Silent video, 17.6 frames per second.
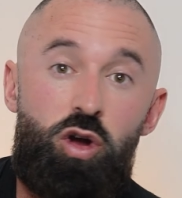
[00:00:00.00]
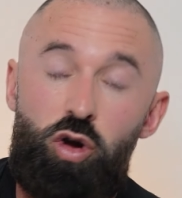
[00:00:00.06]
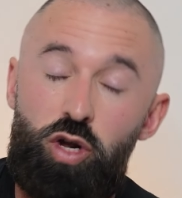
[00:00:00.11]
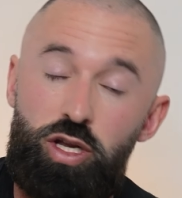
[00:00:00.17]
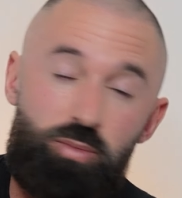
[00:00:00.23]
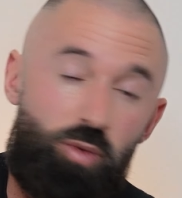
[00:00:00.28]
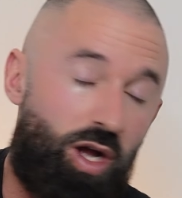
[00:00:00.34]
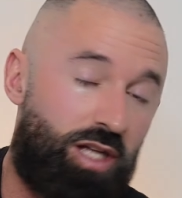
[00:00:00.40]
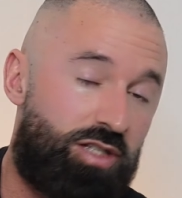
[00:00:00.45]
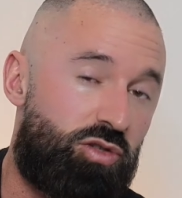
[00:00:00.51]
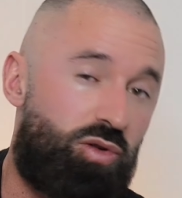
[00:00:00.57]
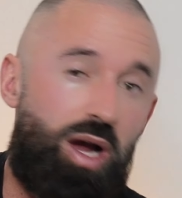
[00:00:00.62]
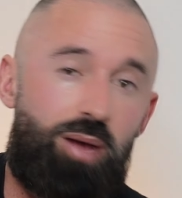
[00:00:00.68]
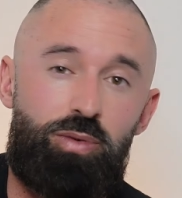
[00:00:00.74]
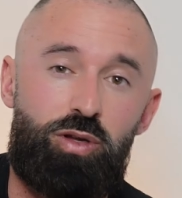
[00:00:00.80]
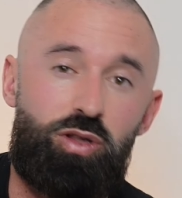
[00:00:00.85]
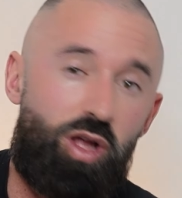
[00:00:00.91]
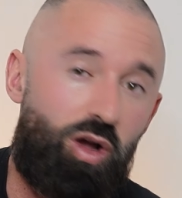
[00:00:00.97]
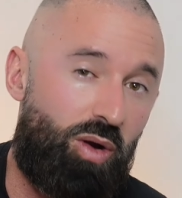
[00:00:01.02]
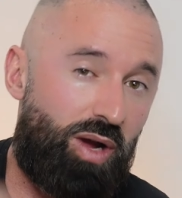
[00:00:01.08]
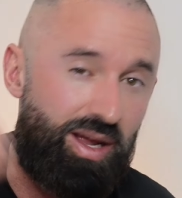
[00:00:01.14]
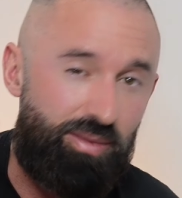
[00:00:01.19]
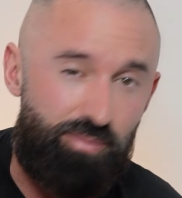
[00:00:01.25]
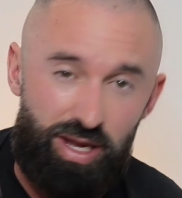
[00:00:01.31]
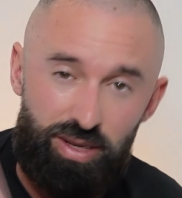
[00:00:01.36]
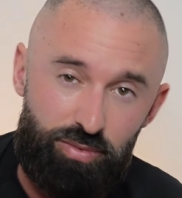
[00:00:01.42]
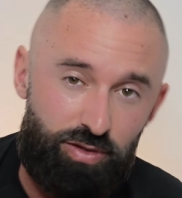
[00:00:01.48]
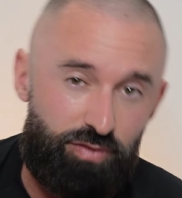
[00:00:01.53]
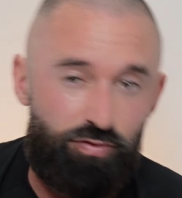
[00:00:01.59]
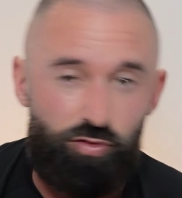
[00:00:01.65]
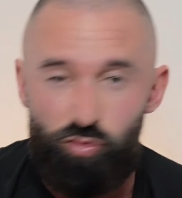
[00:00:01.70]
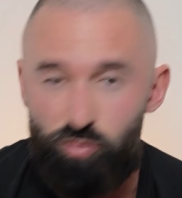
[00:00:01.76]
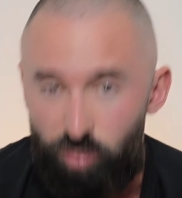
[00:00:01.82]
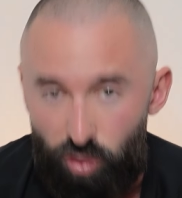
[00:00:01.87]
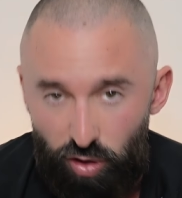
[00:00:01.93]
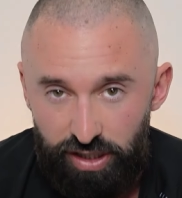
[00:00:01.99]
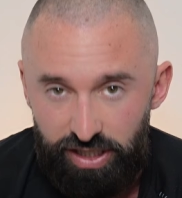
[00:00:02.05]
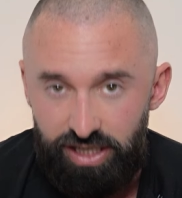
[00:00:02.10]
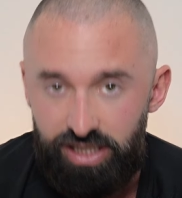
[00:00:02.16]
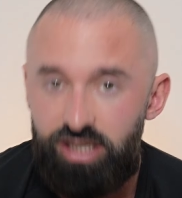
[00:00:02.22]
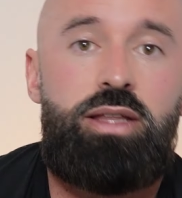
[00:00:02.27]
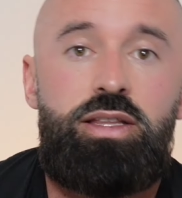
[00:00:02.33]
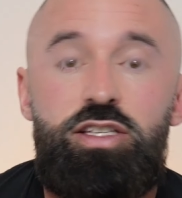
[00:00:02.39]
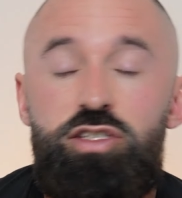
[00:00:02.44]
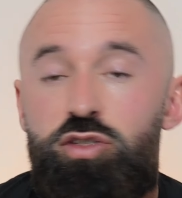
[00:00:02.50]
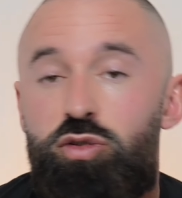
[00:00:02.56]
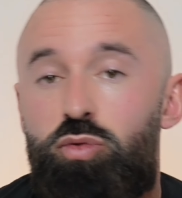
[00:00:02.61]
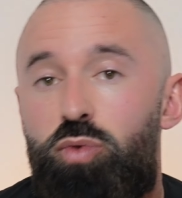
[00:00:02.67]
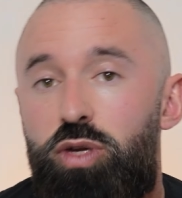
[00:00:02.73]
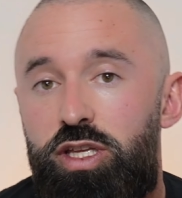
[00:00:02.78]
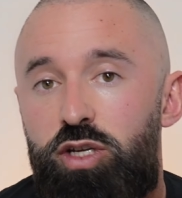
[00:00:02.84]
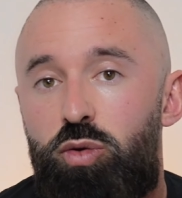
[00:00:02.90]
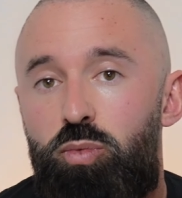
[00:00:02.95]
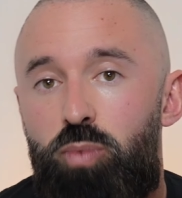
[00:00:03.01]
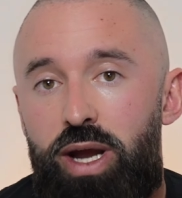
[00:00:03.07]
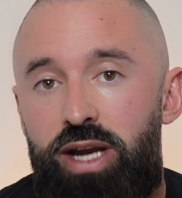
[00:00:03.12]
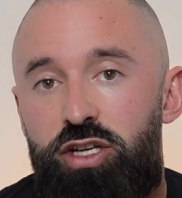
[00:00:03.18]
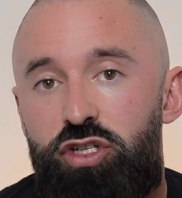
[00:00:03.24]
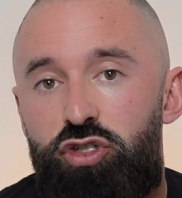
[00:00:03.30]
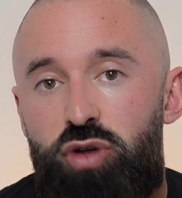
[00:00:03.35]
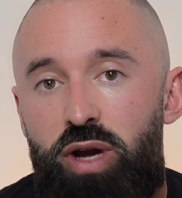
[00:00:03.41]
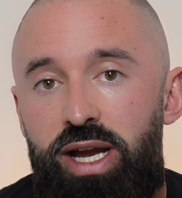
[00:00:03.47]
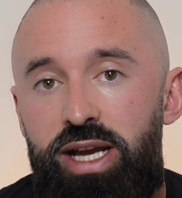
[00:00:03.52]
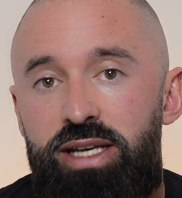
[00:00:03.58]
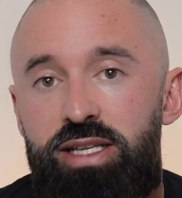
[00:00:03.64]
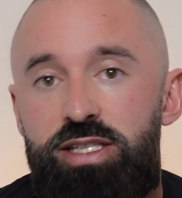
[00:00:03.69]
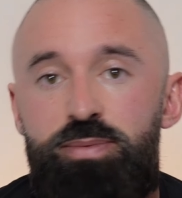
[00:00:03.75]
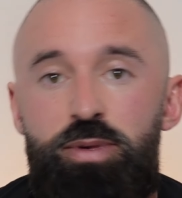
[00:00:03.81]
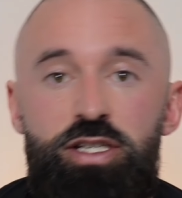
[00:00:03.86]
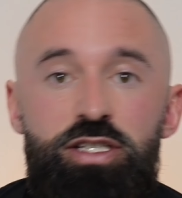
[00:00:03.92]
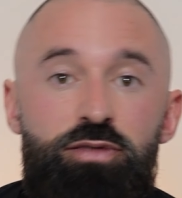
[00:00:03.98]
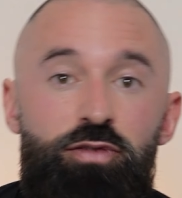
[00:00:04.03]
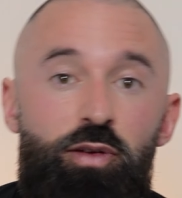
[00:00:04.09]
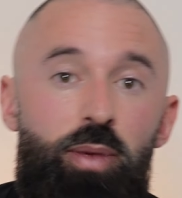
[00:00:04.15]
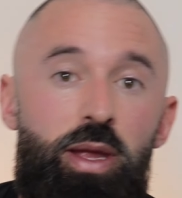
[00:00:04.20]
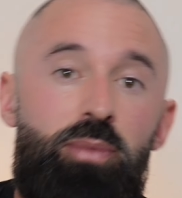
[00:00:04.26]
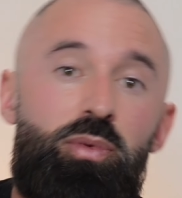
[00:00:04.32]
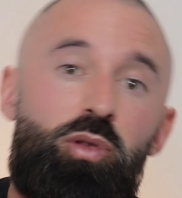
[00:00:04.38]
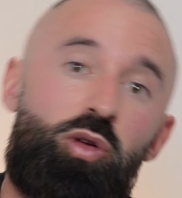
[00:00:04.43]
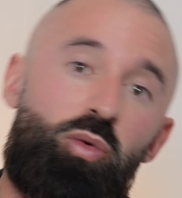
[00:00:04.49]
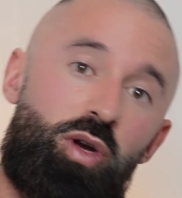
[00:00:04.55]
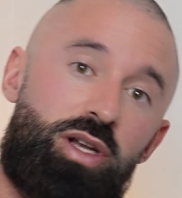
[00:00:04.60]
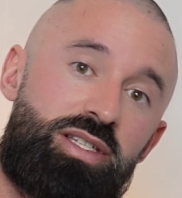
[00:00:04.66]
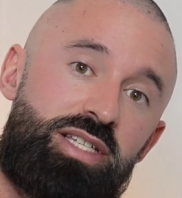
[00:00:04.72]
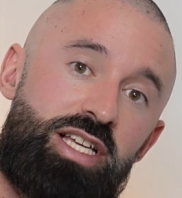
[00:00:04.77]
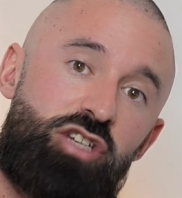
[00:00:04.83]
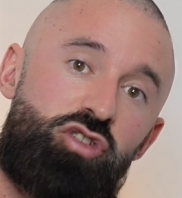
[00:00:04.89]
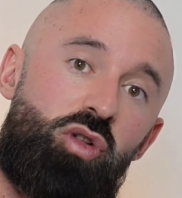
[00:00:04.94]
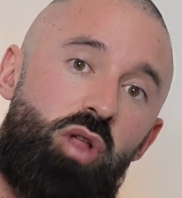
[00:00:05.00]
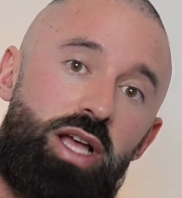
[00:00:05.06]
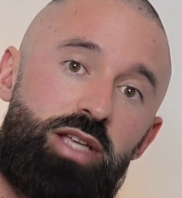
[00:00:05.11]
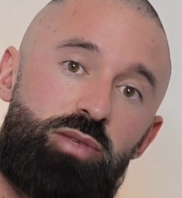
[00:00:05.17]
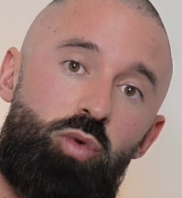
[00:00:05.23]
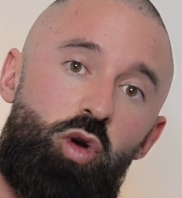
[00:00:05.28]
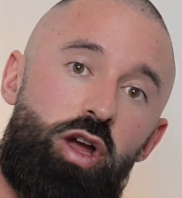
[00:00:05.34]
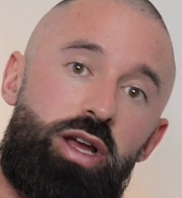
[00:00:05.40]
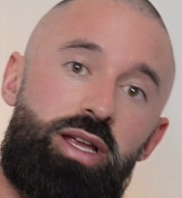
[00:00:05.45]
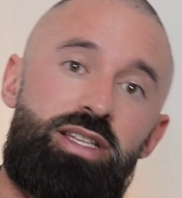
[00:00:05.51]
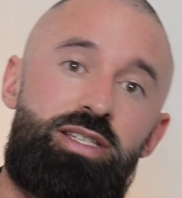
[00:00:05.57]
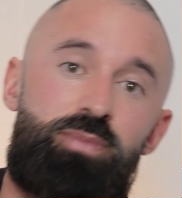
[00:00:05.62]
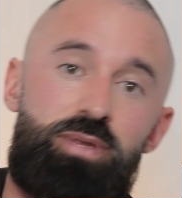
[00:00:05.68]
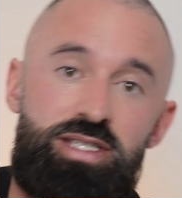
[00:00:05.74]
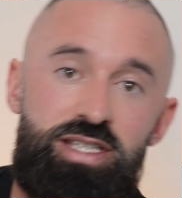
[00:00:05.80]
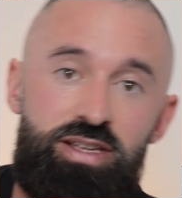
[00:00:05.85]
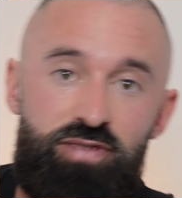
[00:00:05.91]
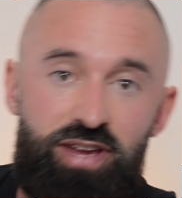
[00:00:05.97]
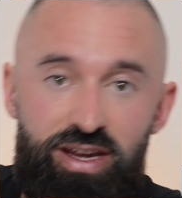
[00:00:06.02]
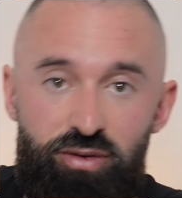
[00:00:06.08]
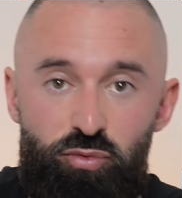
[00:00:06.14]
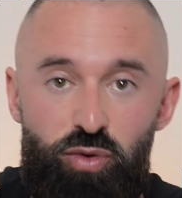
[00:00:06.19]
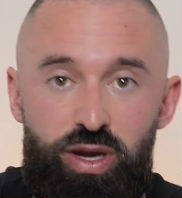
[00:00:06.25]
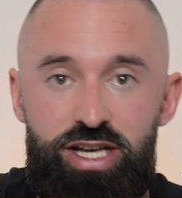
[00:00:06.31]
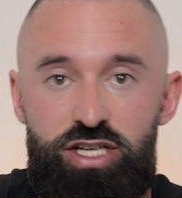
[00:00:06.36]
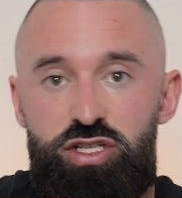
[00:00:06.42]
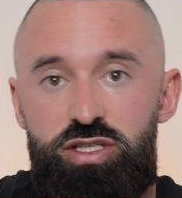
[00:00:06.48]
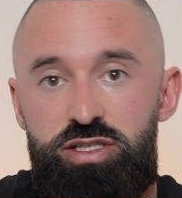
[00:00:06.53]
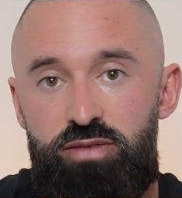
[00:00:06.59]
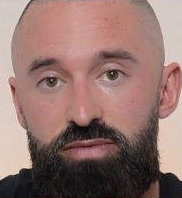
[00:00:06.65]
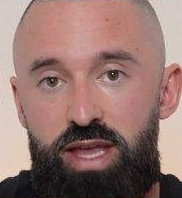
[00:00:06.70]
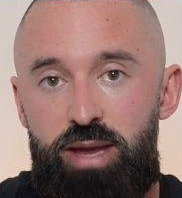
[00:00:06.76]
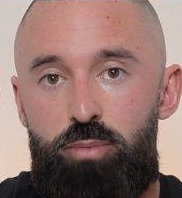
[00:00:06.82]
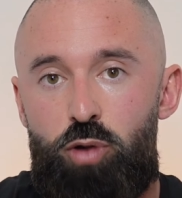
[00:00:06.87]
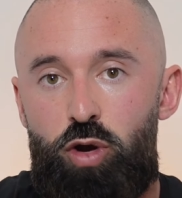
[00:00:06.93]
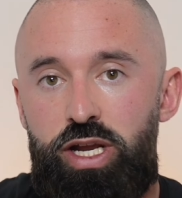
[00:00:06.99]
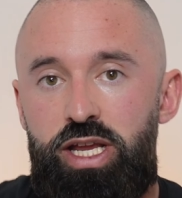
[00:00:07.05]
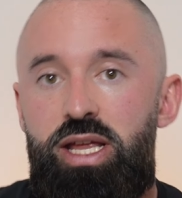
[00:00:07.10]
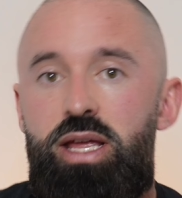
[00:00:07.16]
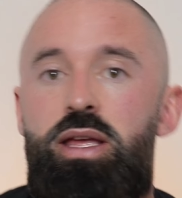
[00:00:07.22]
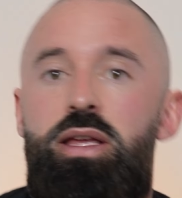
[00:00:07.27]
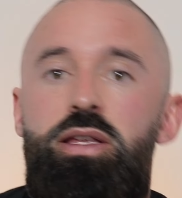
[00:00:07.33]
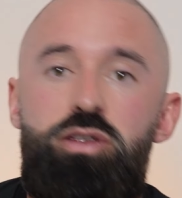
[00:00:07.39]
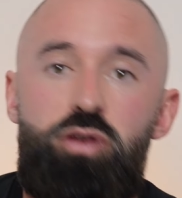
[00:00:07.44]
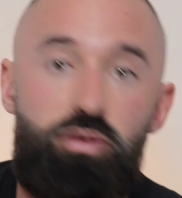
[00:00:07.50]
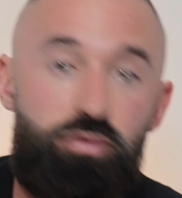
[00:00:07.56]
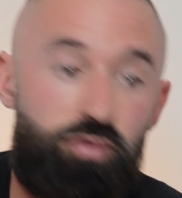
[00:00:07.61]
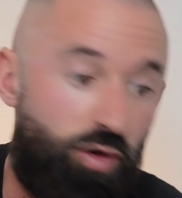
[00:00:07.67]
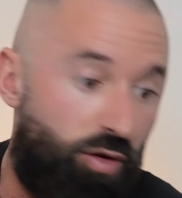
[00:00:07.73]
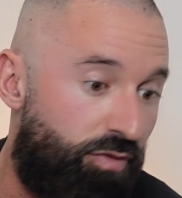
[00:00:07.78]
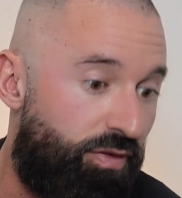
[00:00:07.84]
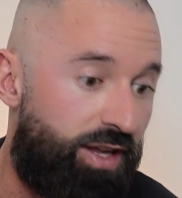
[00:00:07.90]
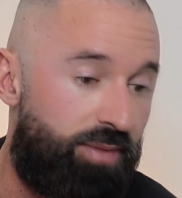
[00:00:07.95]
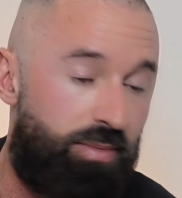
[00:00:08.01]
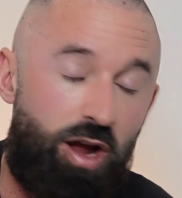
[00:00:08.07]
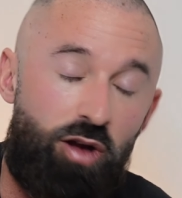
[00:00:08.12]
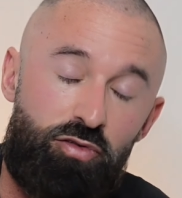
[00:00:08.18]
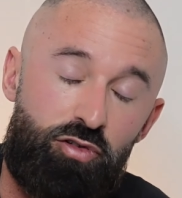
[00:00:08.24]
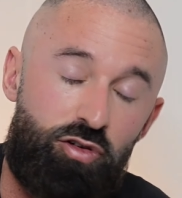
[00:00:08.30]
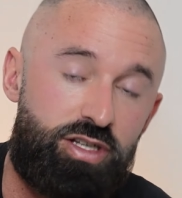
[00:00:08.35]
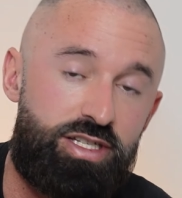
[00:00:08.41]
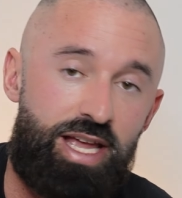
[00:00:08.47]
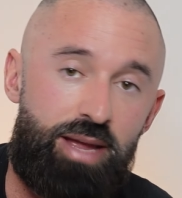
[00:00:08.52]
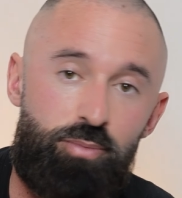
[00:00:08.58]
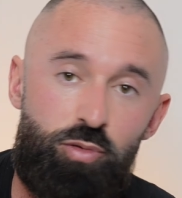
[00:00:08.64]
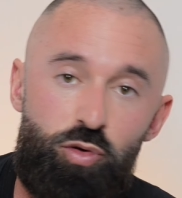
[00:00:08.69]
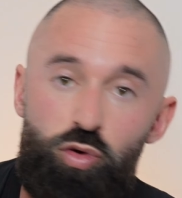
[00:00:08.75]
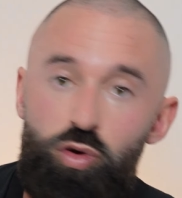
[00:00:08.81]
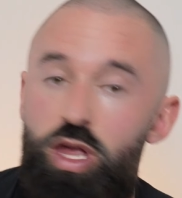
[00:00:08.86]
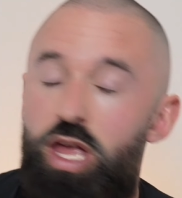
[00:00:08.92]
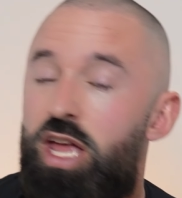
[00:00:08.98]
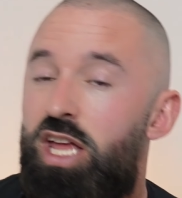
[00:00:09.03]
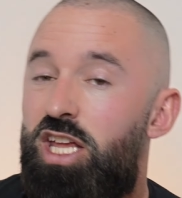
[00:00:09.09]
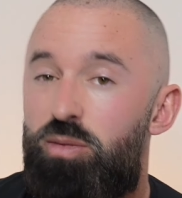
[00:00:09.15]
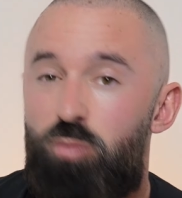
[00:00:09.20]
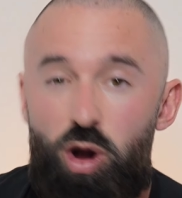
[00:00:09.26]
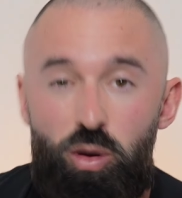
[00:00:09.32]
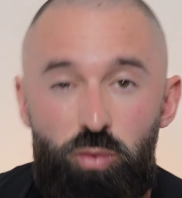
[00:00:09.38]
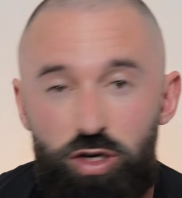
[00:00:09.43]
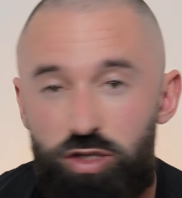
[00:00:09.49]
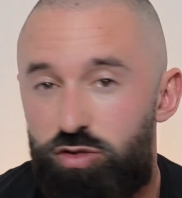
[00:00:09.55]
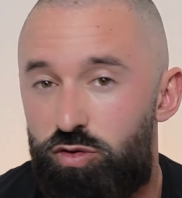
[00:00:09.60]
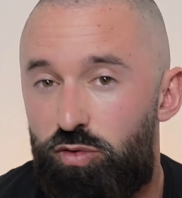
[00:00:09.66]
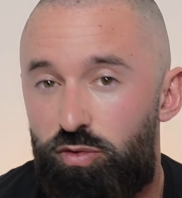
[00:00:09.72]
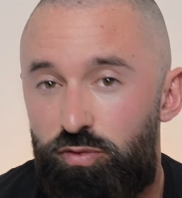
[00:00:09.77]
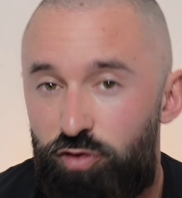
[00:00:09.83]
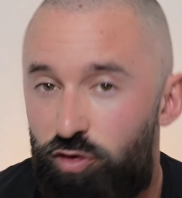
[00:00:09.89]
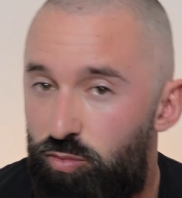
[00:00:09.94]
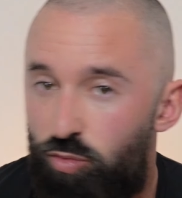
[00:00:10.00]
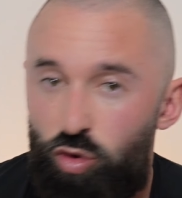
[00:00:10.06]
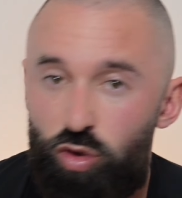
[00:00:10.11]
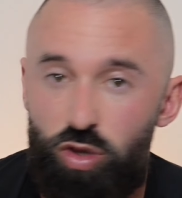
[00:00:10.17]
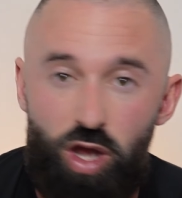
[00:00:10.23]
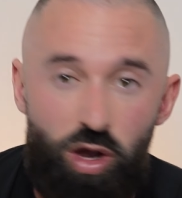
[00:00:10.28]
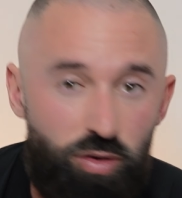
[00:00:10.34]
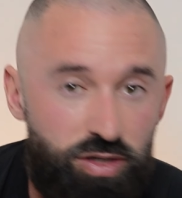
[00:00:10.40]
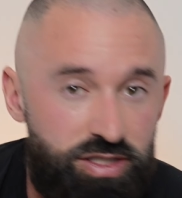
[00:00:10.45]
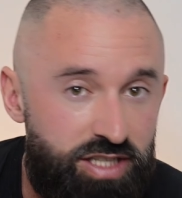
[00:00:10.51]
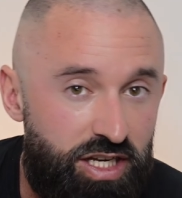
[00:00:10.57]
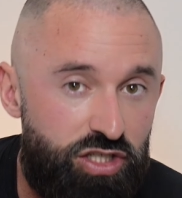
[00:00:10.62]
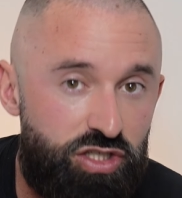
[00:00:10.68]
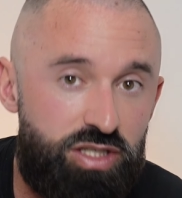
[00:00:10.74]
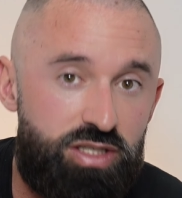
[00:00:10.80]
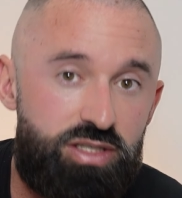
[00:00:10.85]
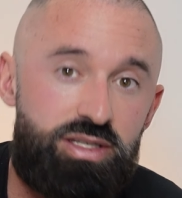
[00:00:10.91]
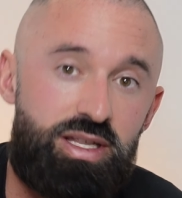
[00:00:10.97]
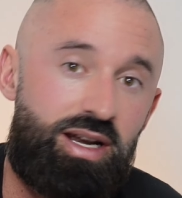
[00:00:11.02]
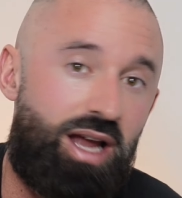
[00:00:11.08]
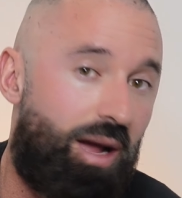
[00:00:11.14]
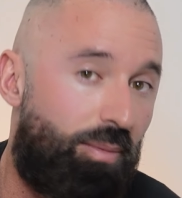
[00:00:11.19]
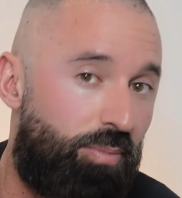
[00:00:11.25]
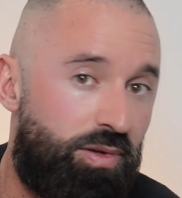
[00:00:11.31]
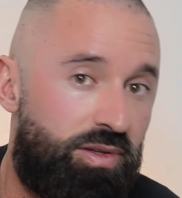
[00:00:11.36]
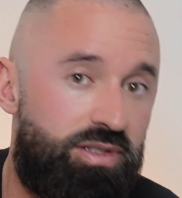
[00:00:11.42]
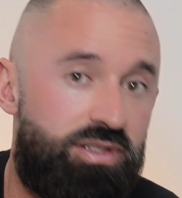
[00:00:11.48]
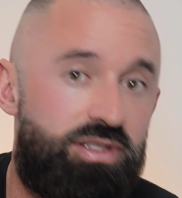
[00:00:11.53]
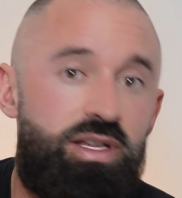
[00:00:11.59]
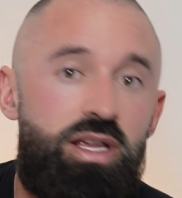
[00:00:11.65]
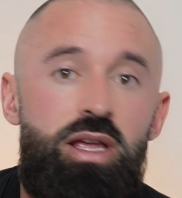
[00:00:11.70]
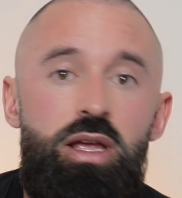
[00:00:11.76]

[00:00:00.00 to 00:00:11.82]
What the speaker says: Or you might do upper, lower, and maybe full body. This is a really good way to train, especially for people who want to centralize work in specific regions of their body. So if you're a female, for example, you might want to do a few more lower sessions than uppers.